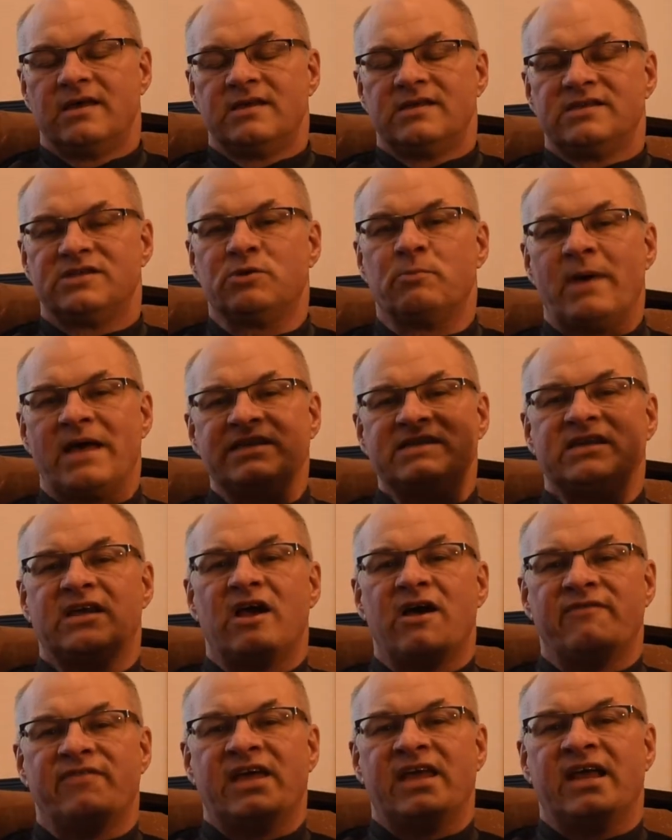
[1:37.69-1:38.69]
So bouncing
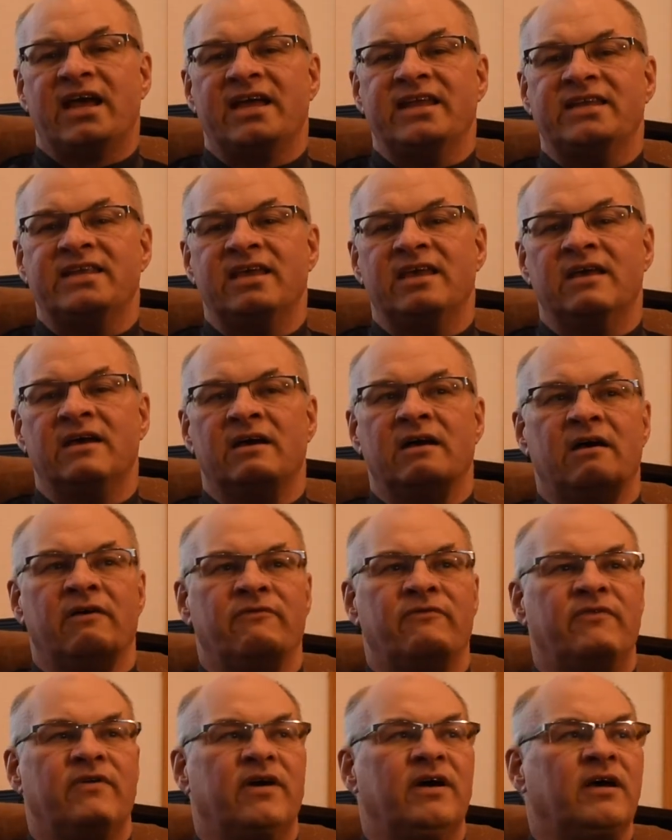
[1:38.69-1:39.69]
off that idea
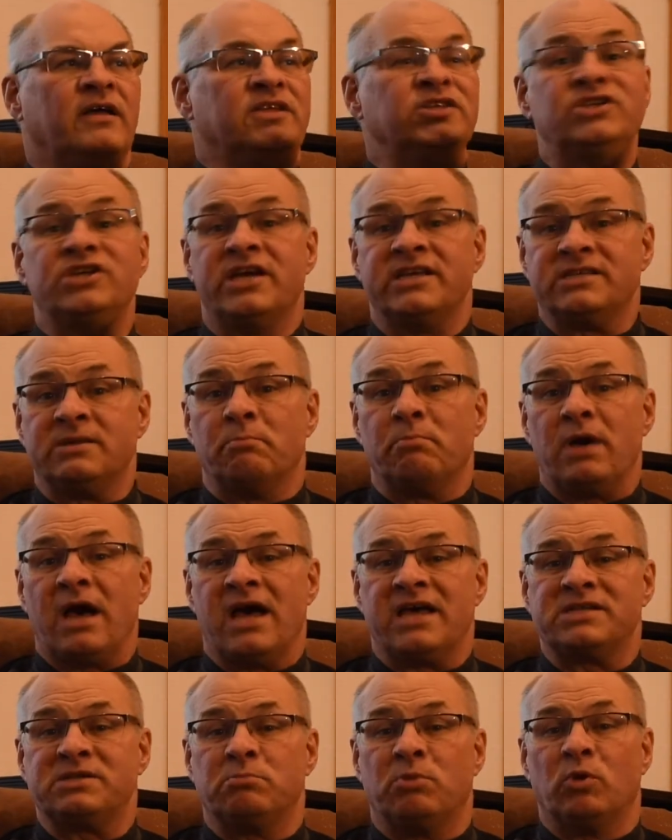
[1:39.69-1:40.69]
of adjacent
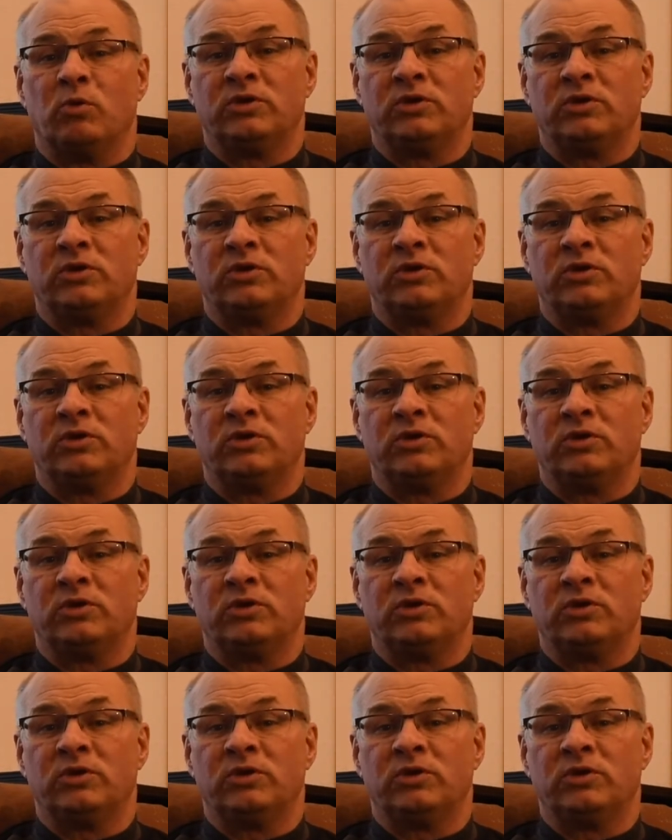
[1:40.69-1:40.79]
possible,